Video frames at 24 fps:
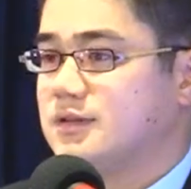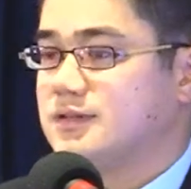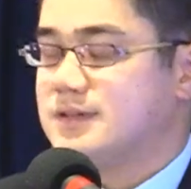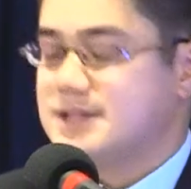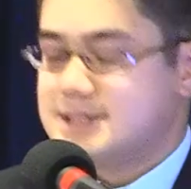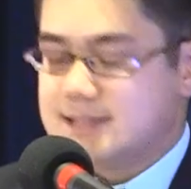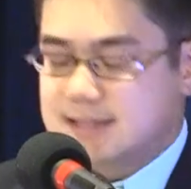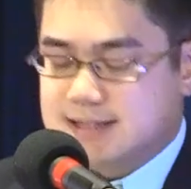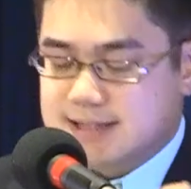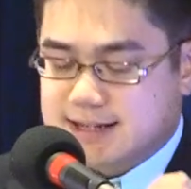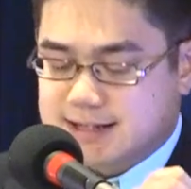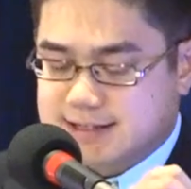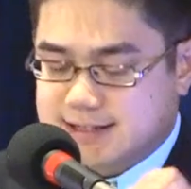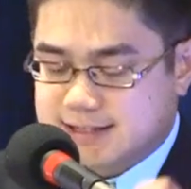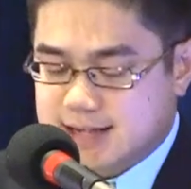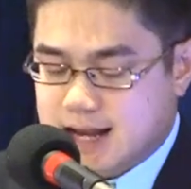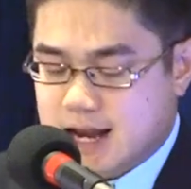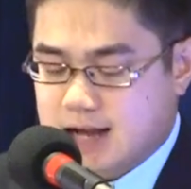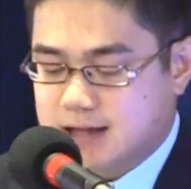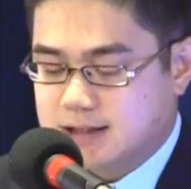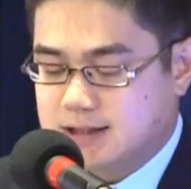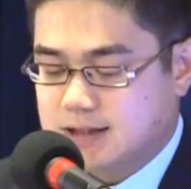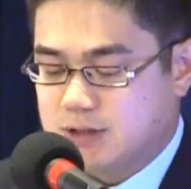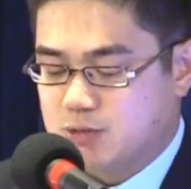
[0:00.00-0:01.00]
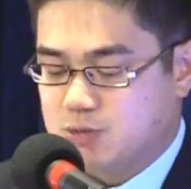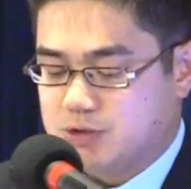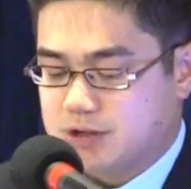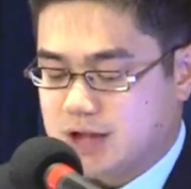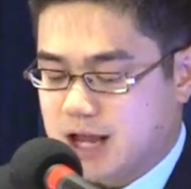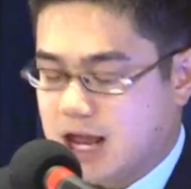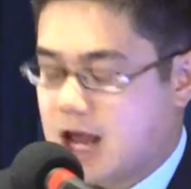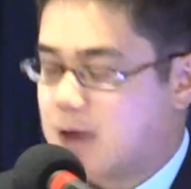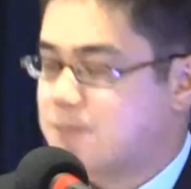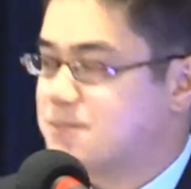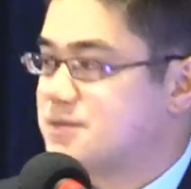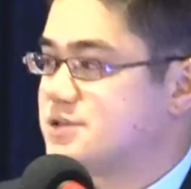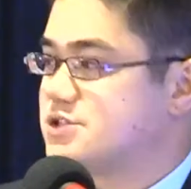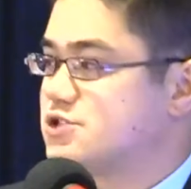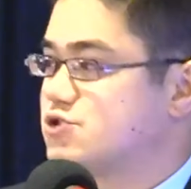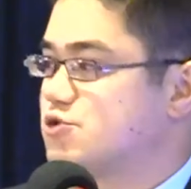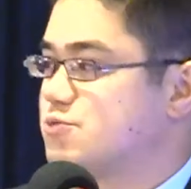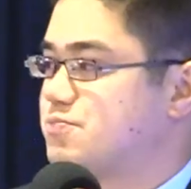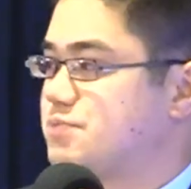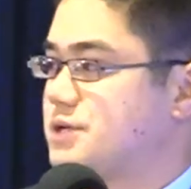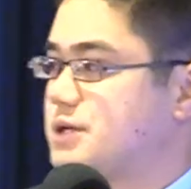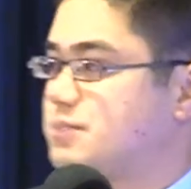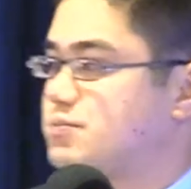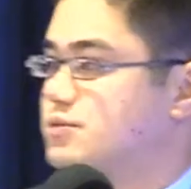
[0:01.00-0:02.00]
This is exactly what happens
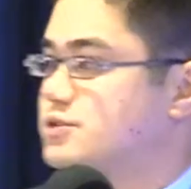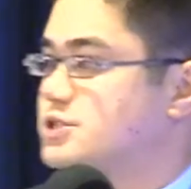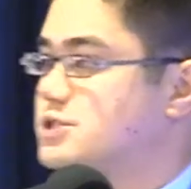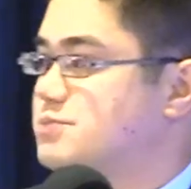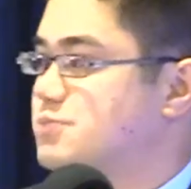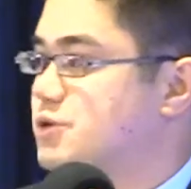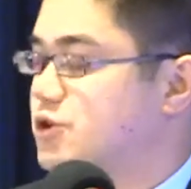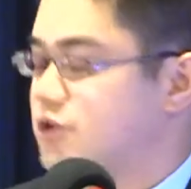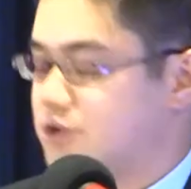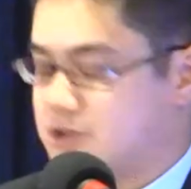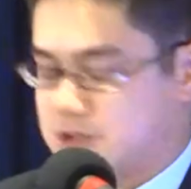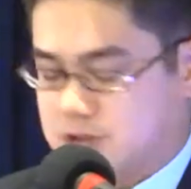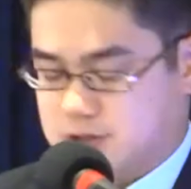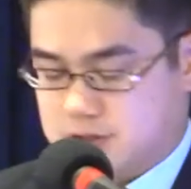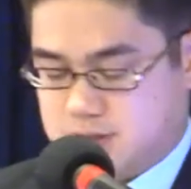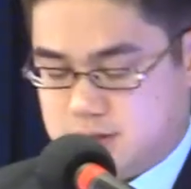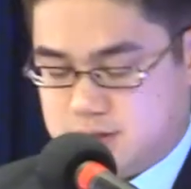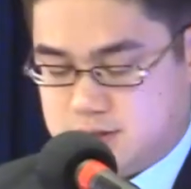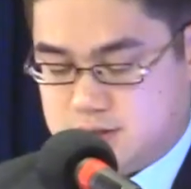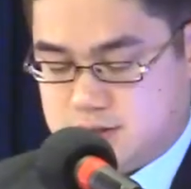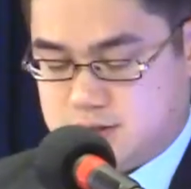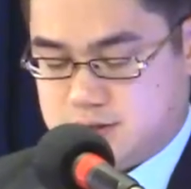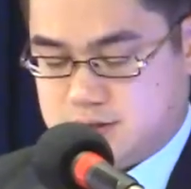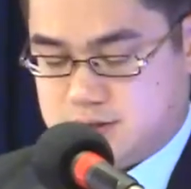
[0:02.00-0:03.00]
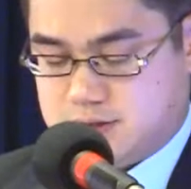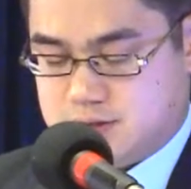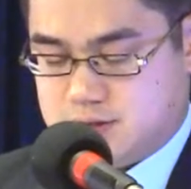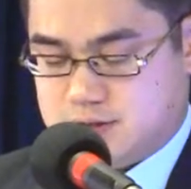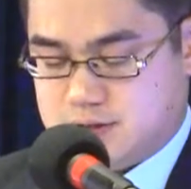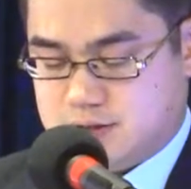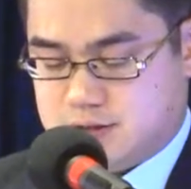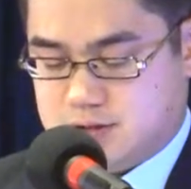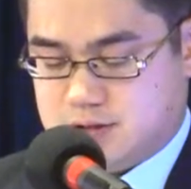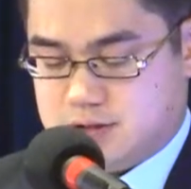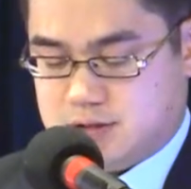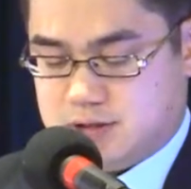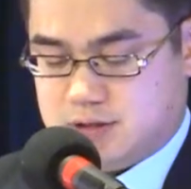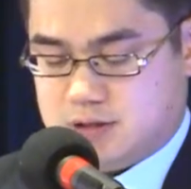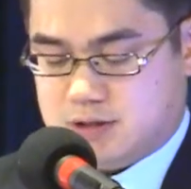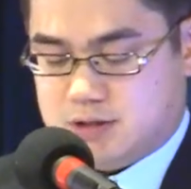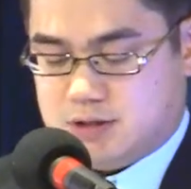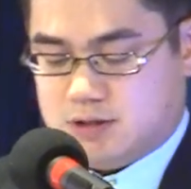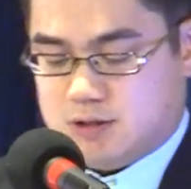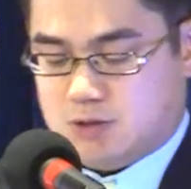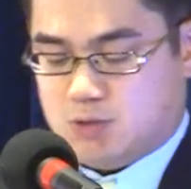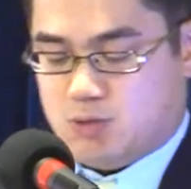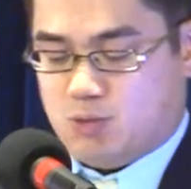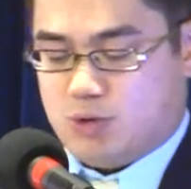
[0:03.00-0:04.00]
to people spiritually.
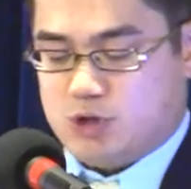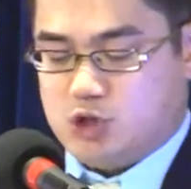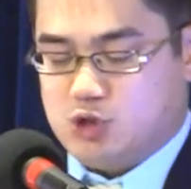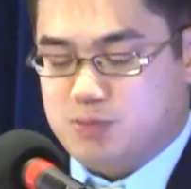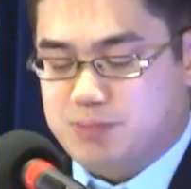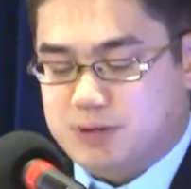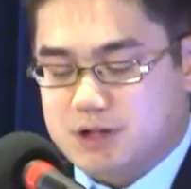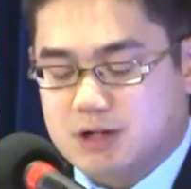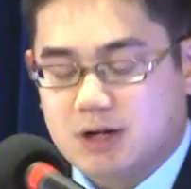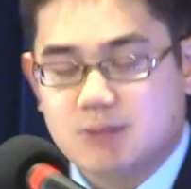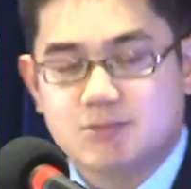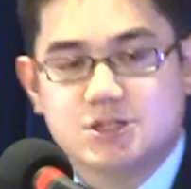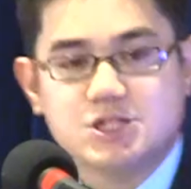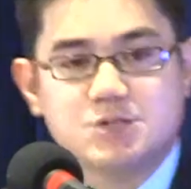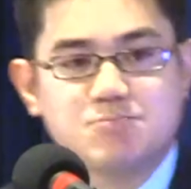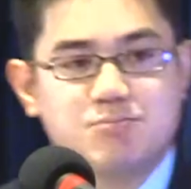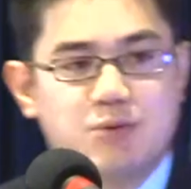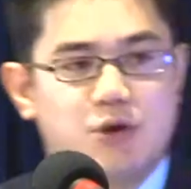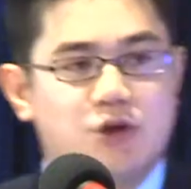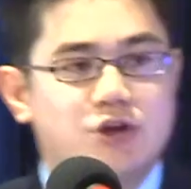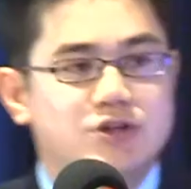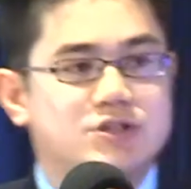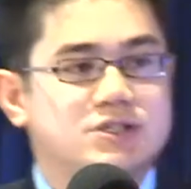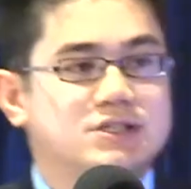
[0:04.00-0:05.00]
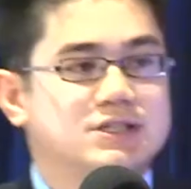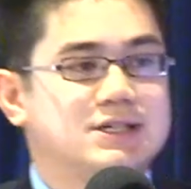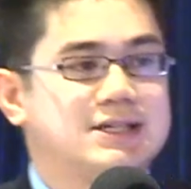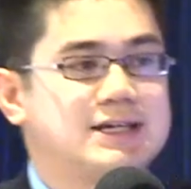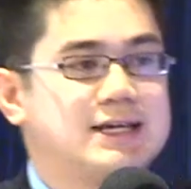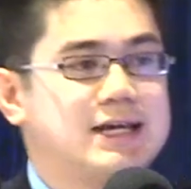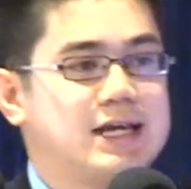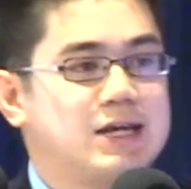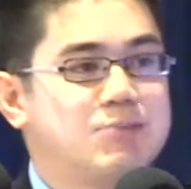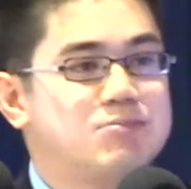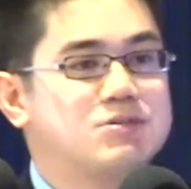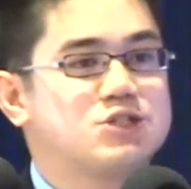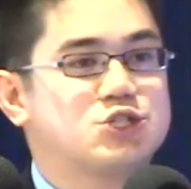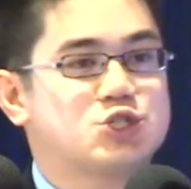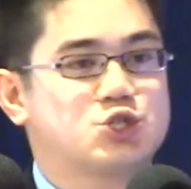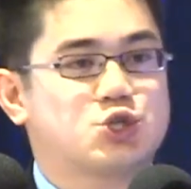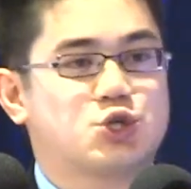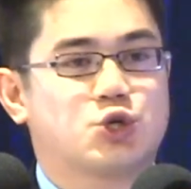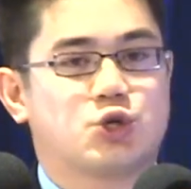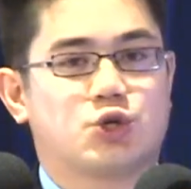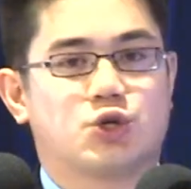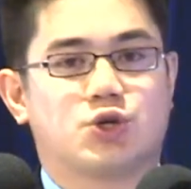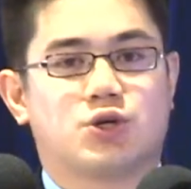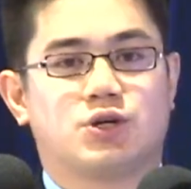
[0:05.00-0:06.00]
When you become spiritually
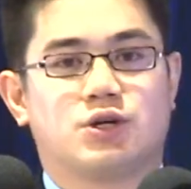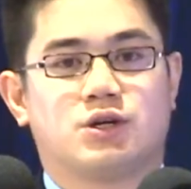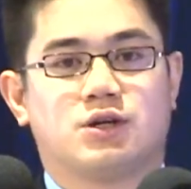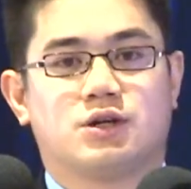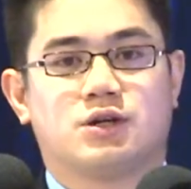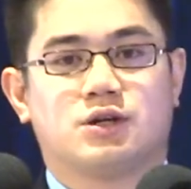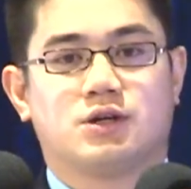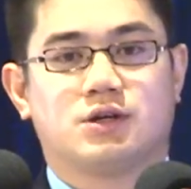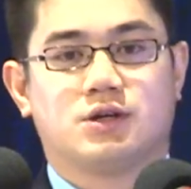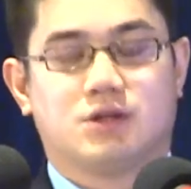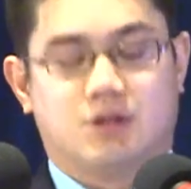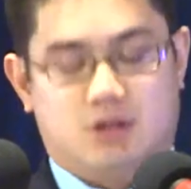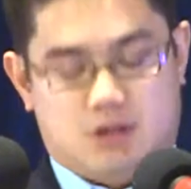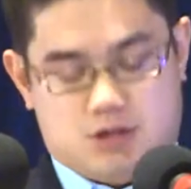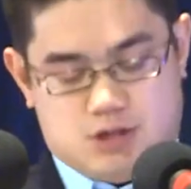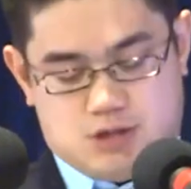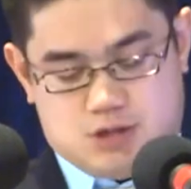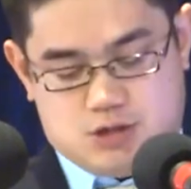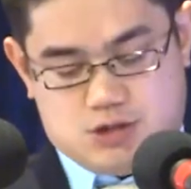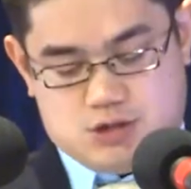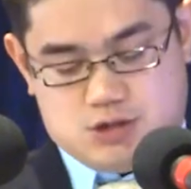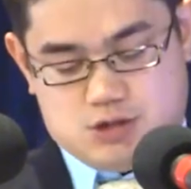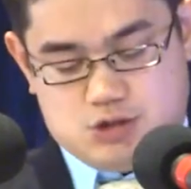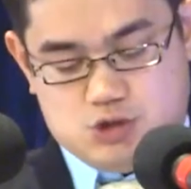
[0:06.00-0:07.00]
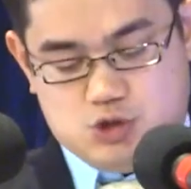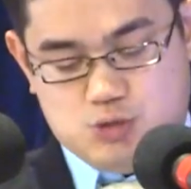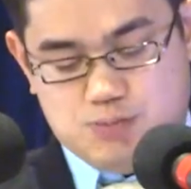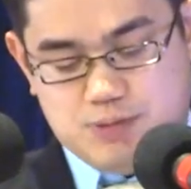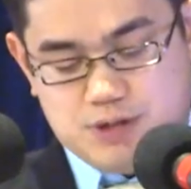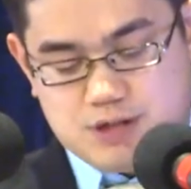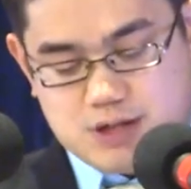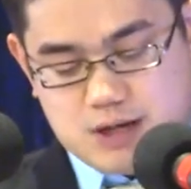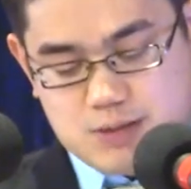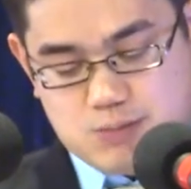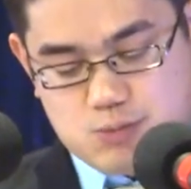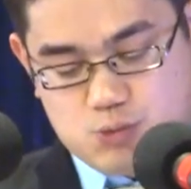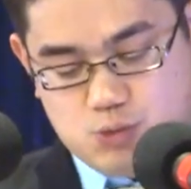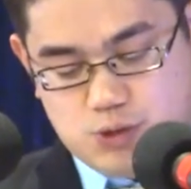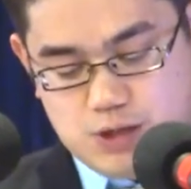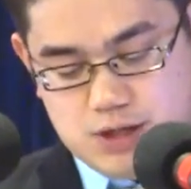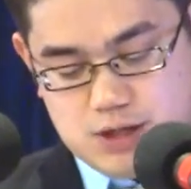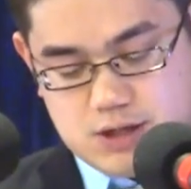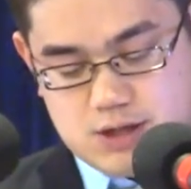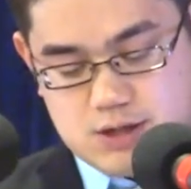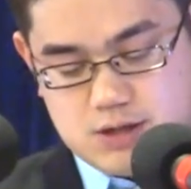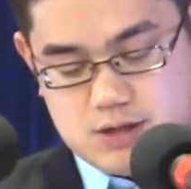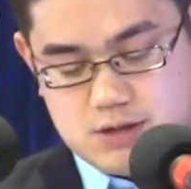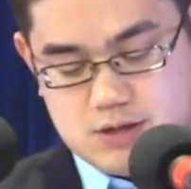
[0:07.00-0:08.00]
immature, you become
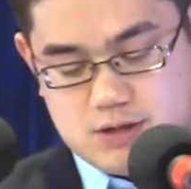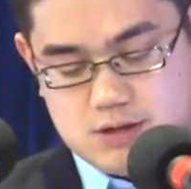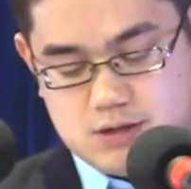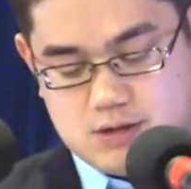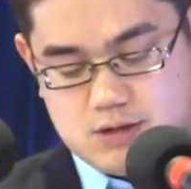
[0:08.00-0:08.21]
weak.